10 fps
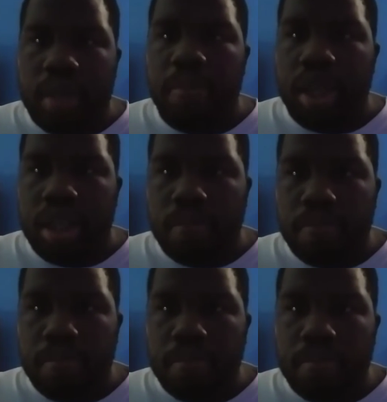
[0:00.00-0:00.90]
Alexa Bliss.
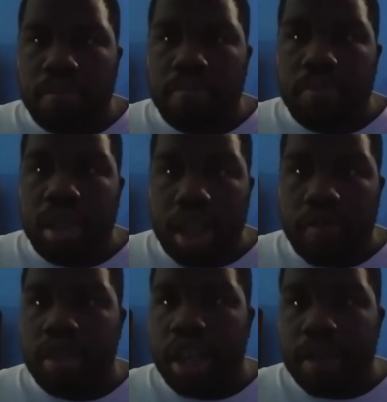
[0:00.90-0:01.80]

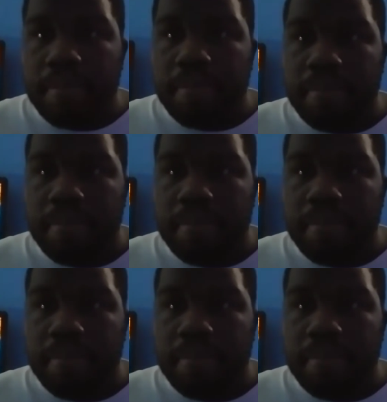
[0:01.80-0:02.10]
Enough said.